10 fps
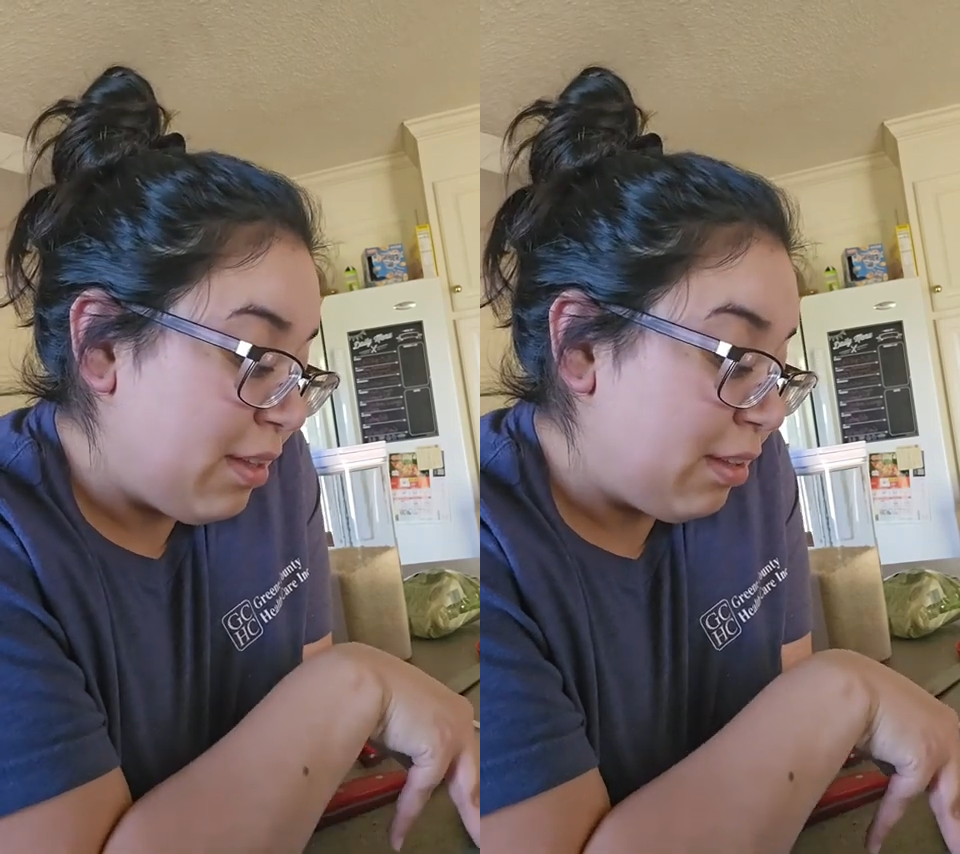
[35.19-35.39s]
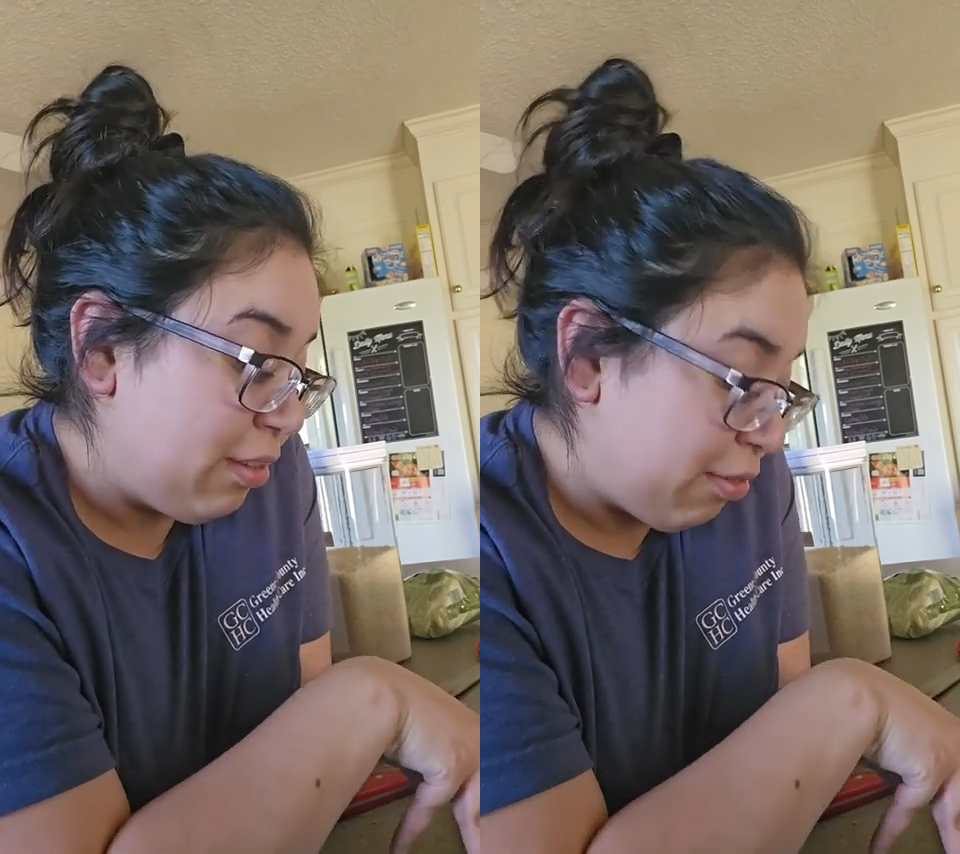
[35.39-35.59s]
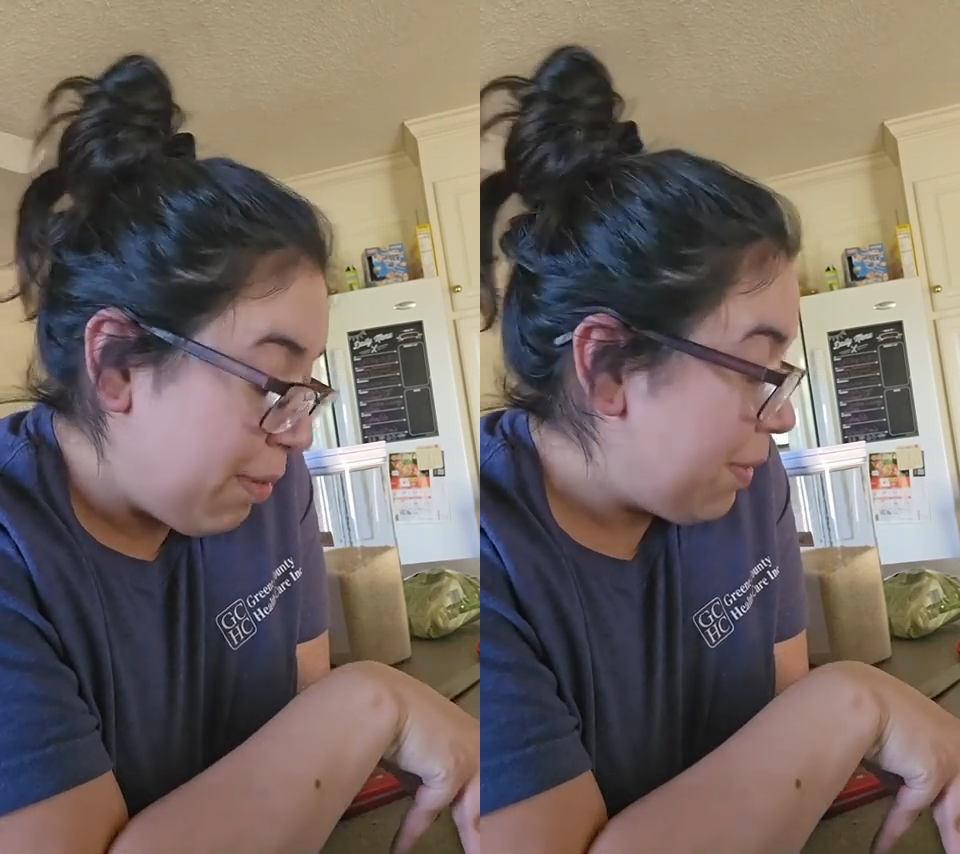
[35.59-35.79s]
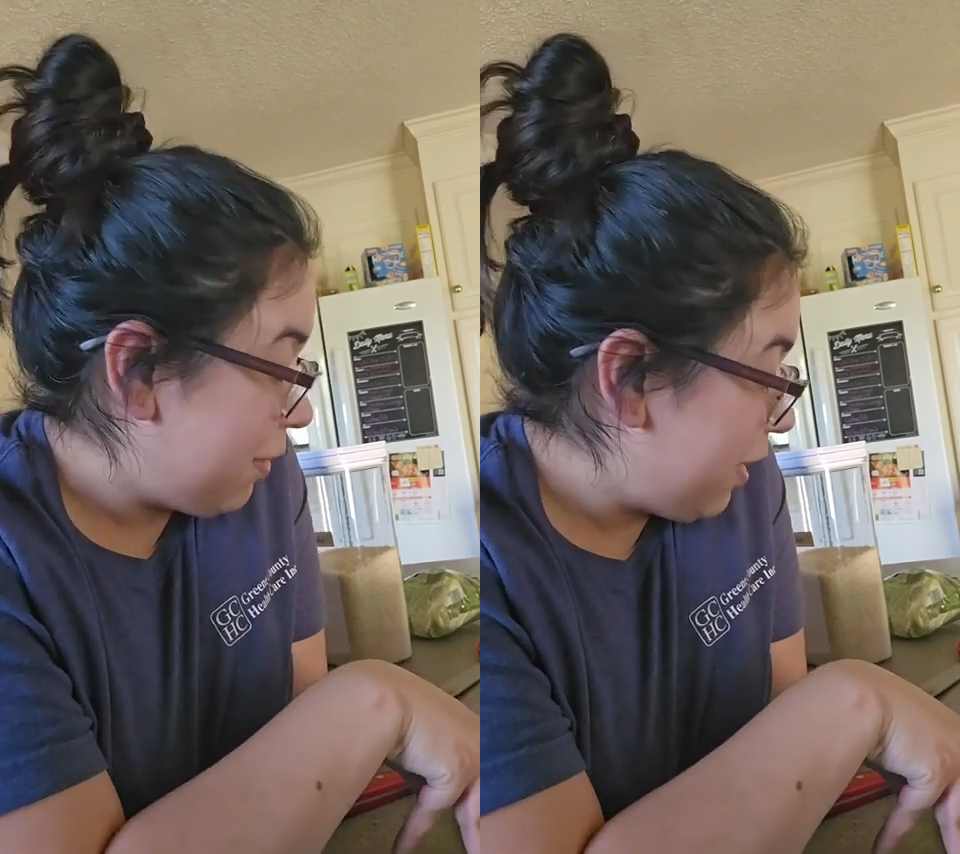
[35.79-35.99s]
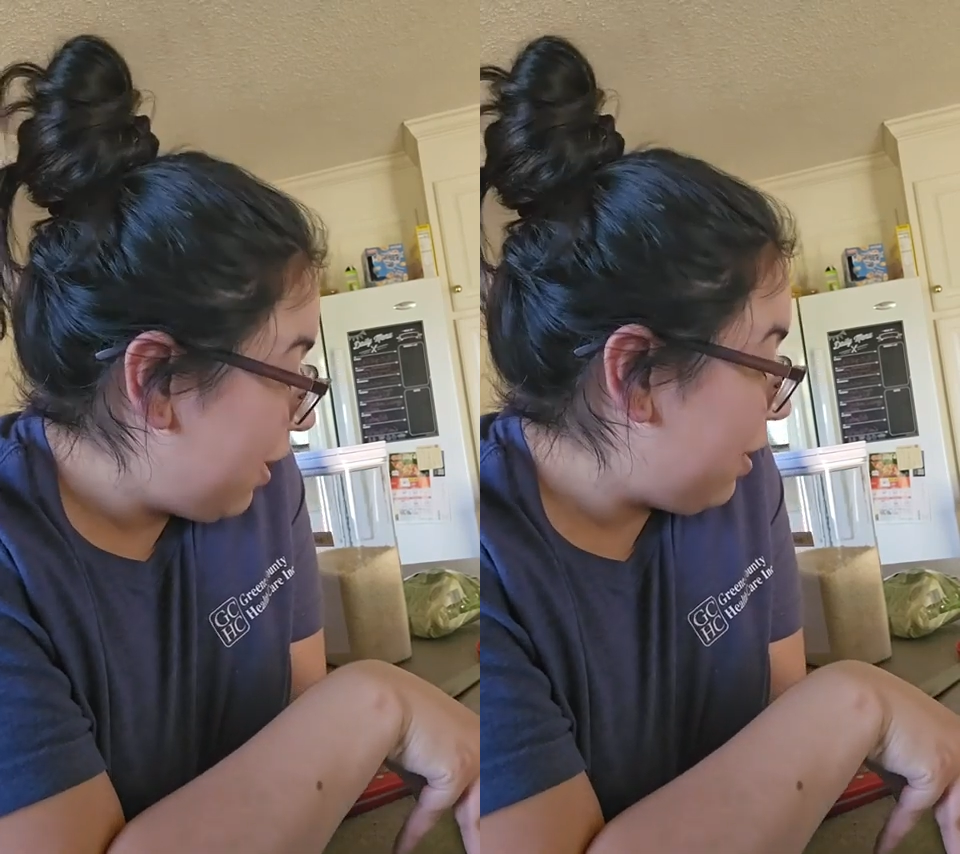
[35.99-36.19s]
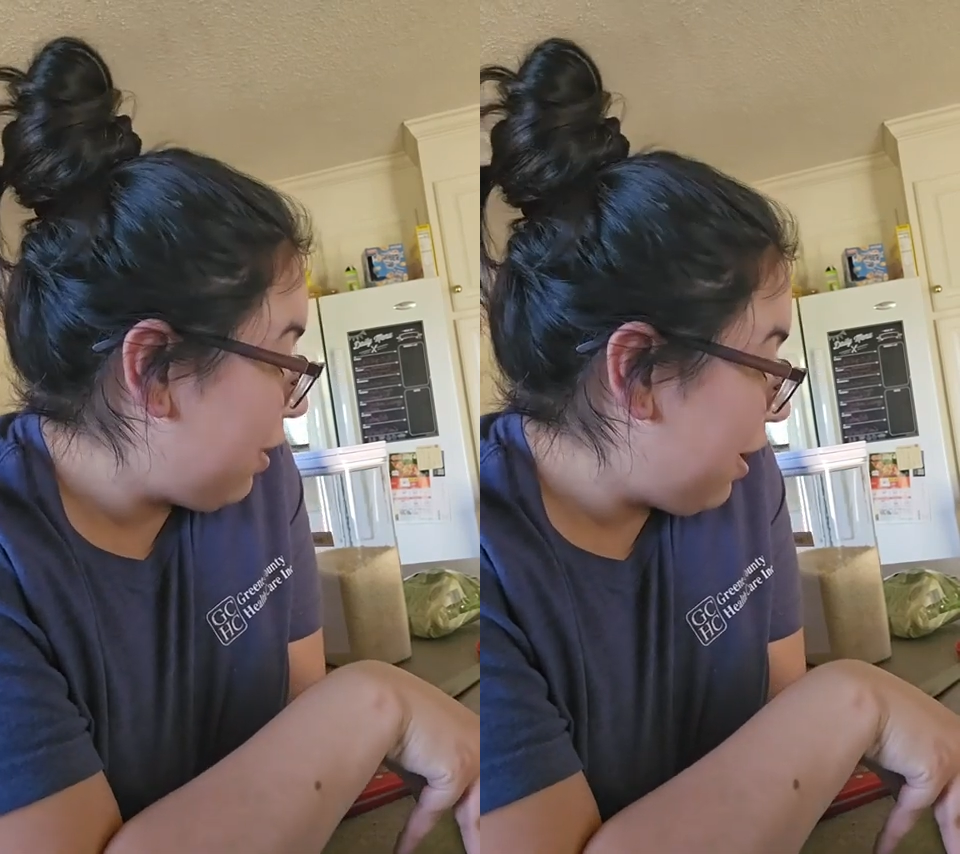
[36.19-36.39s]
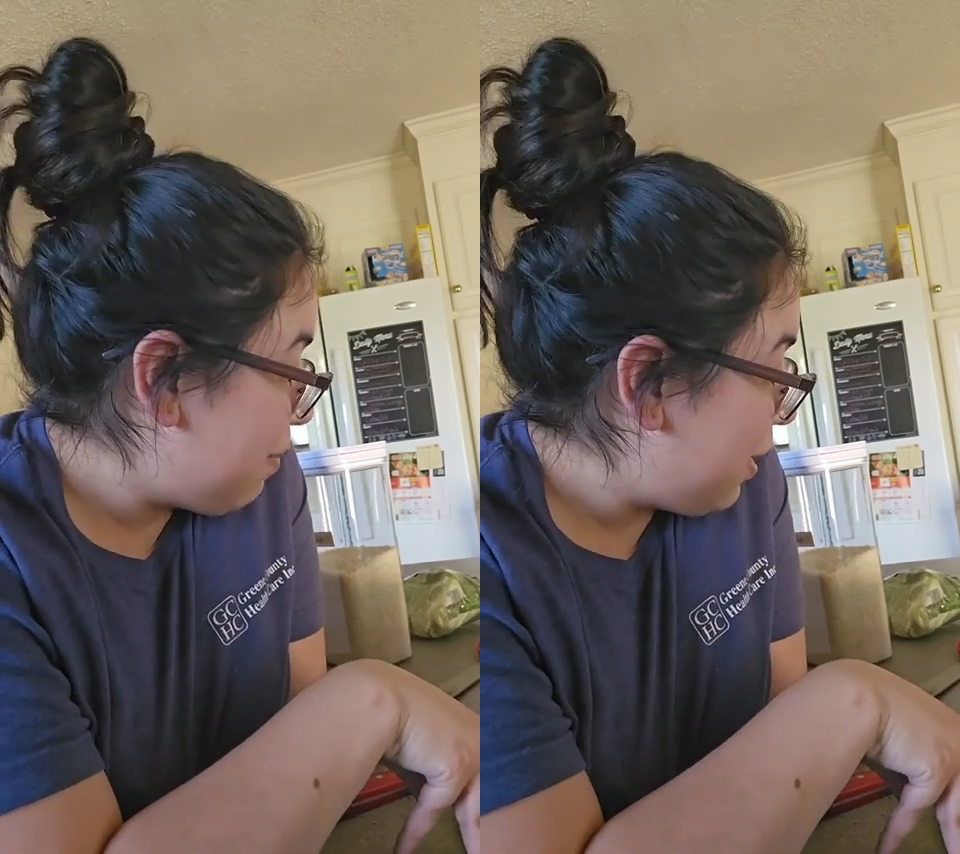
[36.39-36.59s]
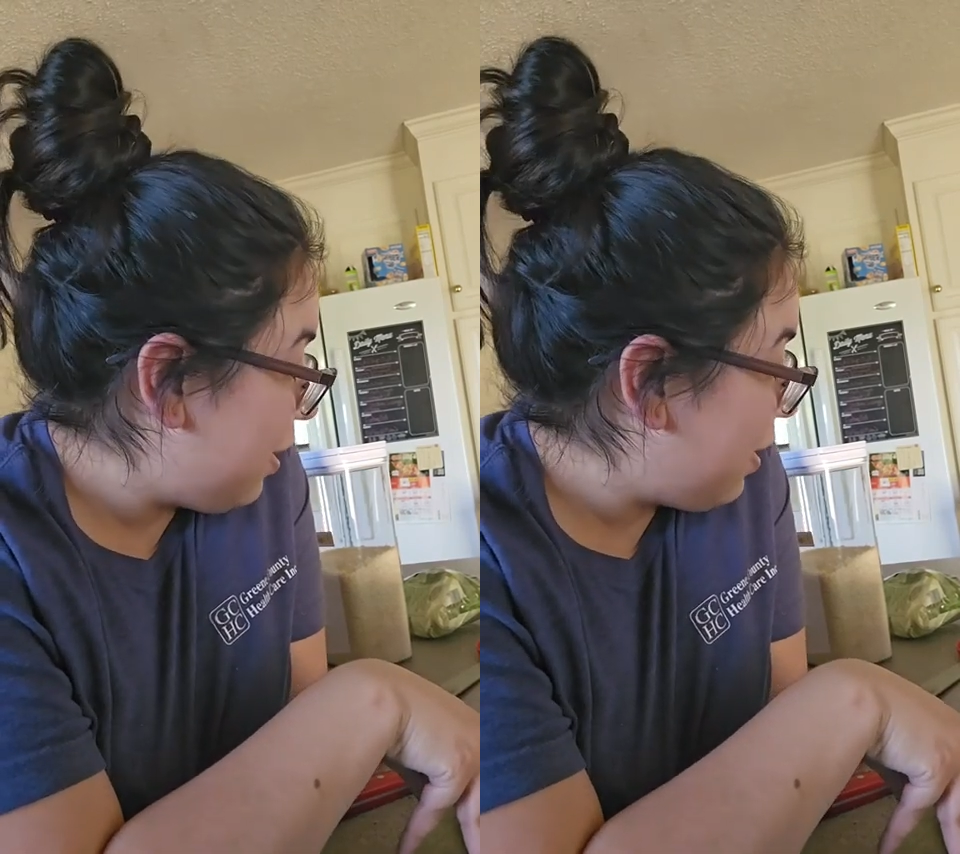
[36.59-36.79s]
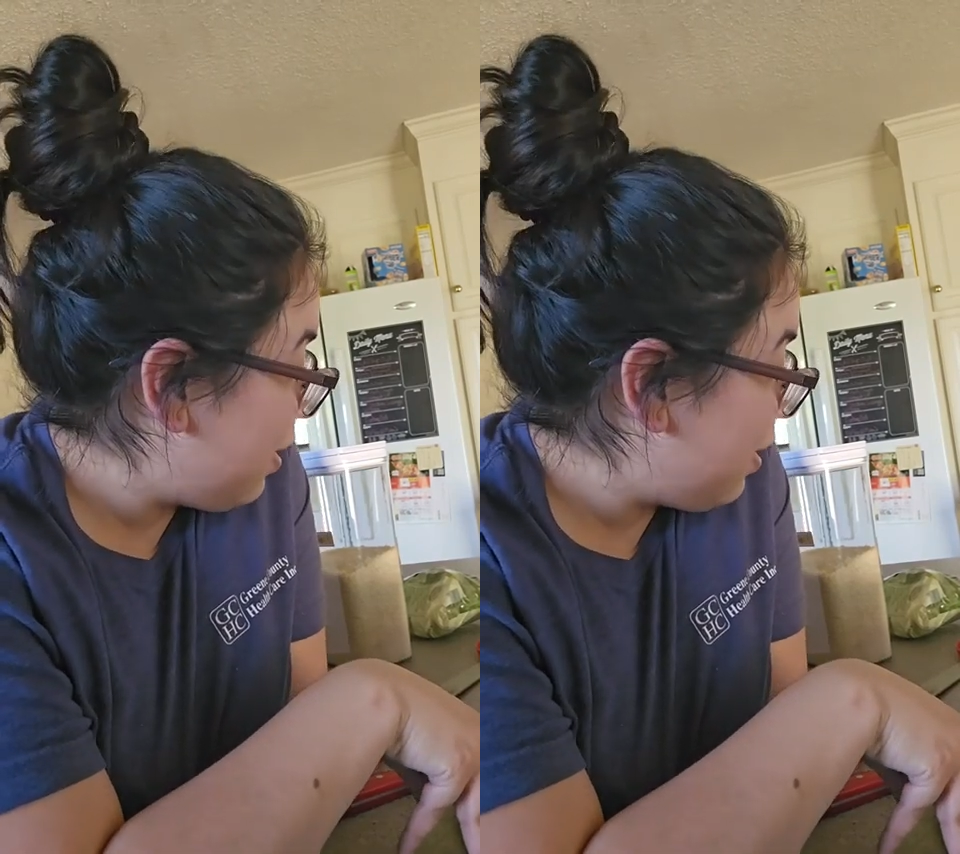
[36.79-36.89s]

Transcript: soy marinated salmon,